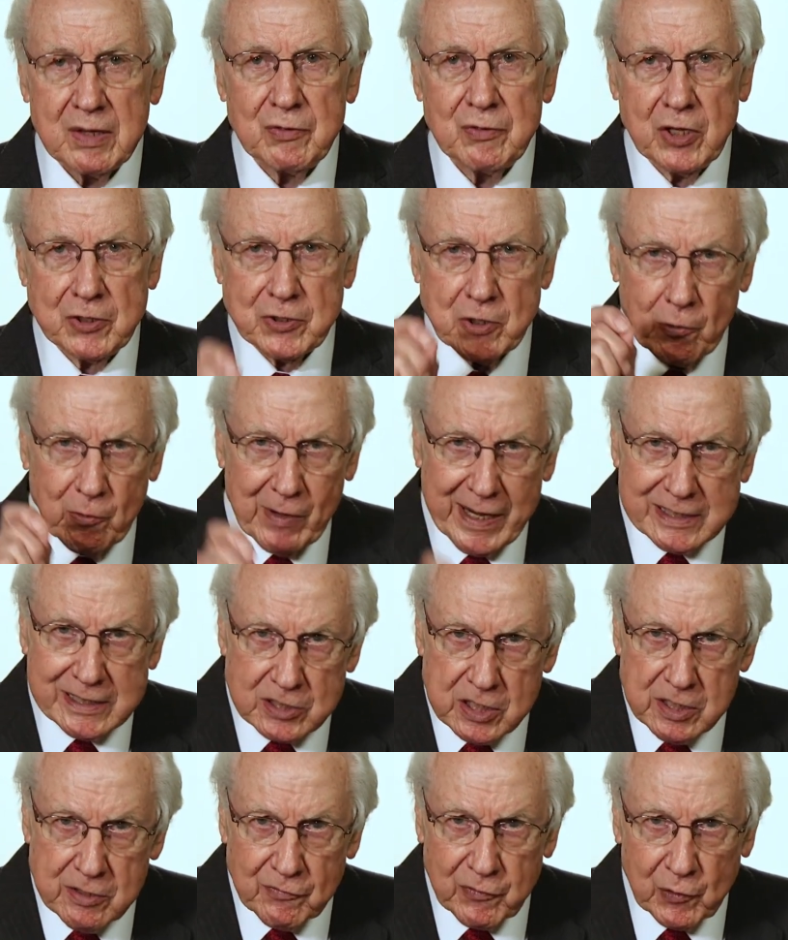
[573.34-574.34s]
The
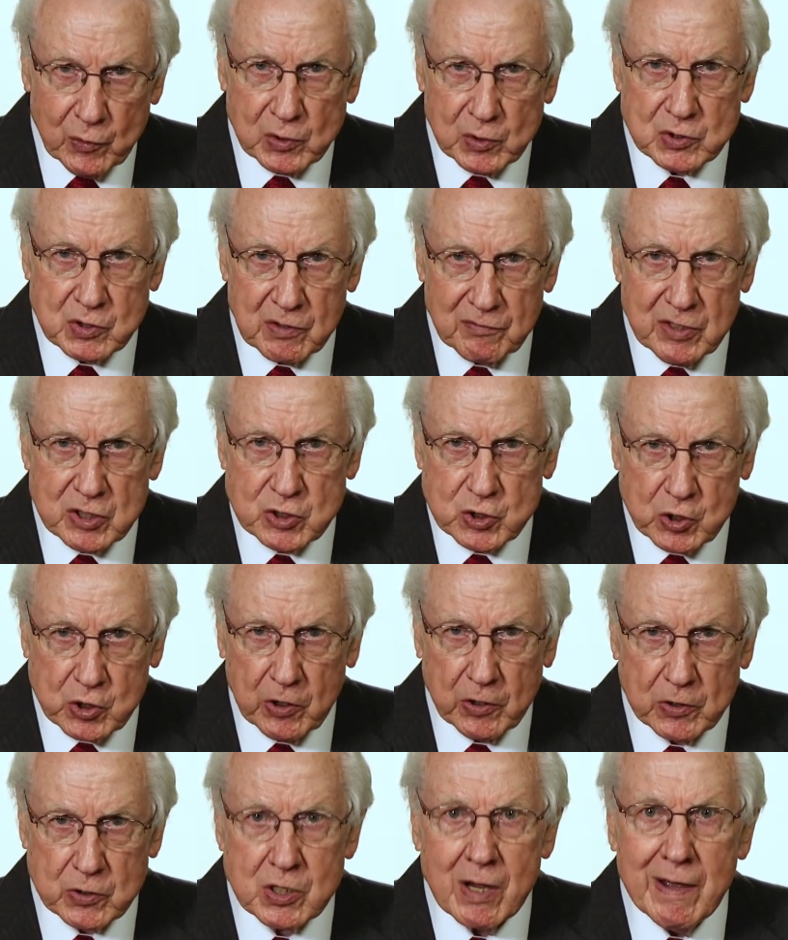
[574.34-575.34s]
direct influence of this
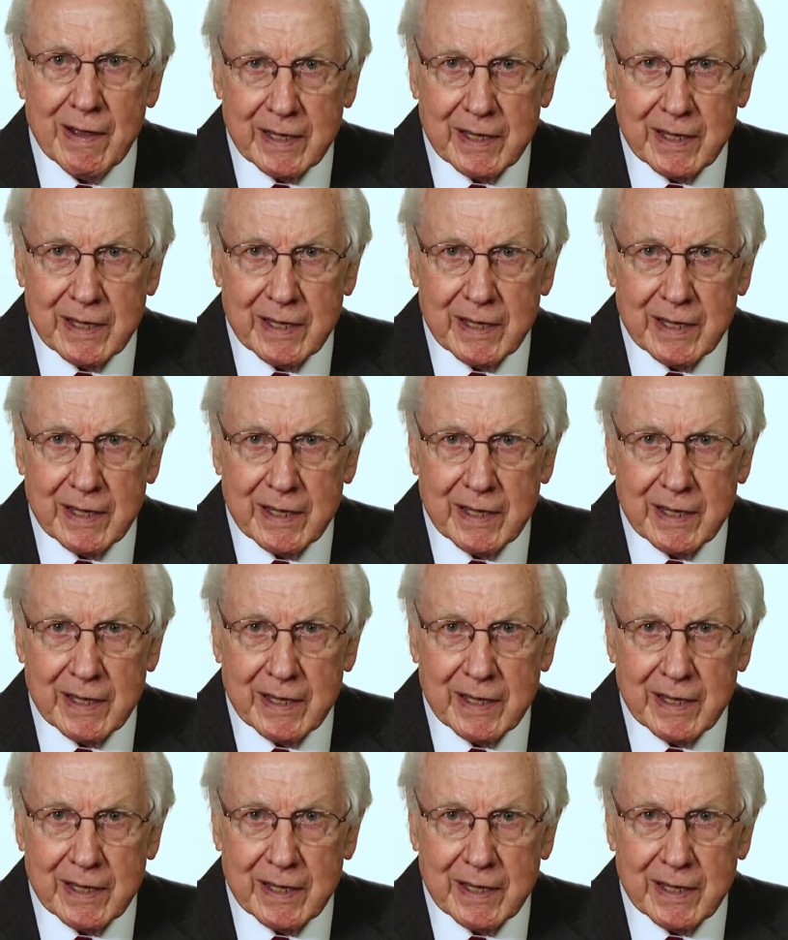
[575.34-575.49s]
church